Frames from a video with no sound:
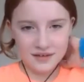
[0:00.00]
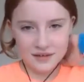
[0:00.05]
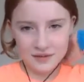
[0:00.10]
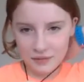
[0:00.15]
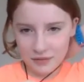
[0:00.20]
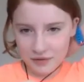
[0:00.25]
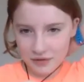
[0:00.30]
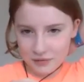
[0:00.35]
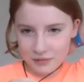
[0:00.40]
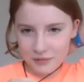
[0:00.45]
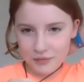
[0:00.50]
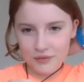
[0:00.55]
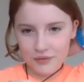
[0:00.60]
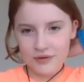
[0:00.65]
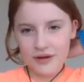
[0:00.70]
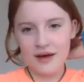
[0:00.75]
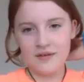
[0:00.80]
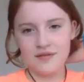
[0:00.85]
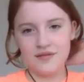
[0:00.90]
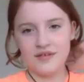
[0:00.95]
well,
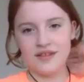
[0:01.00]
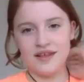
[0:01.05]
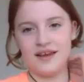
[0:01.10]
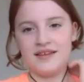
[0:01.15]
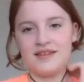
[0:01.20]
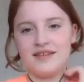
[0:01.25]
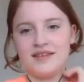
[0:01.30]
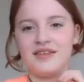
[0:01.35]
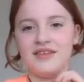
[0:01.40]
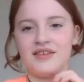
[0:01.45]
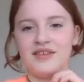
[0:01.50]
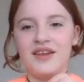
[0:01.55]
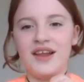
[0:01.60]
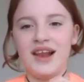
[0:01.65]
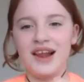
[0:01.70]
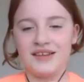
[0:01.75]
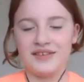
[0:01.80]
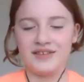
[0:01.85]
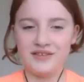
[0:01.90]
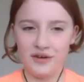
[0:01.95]
everything it says on the
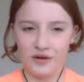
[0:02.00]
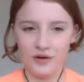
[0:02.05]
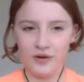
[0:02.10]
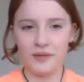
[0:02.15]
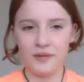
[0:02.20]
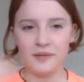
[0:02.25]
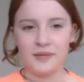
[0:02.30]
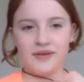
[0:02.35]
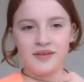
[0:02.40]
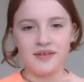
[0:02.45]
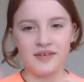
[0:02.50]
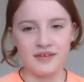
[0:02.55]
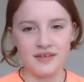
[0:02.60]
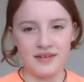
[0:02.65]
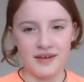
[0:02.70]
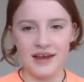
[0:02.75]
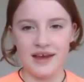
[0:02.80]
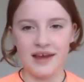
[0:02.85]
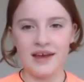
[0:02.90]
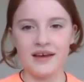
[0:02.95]
list stop,
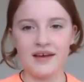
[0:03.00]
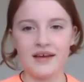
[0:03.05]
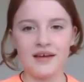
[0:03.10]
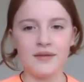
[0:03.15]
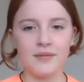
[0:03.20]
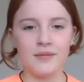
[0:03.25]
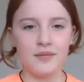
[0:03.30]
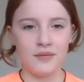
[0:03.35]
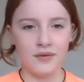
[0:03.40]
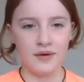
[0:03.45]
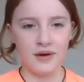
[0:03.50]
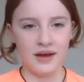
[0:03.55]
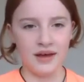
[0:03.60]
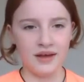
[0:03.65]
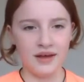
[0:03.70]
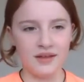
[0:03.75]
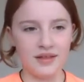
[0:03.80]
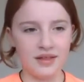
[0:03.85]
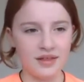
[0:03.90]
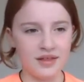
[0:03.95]
see, breathe,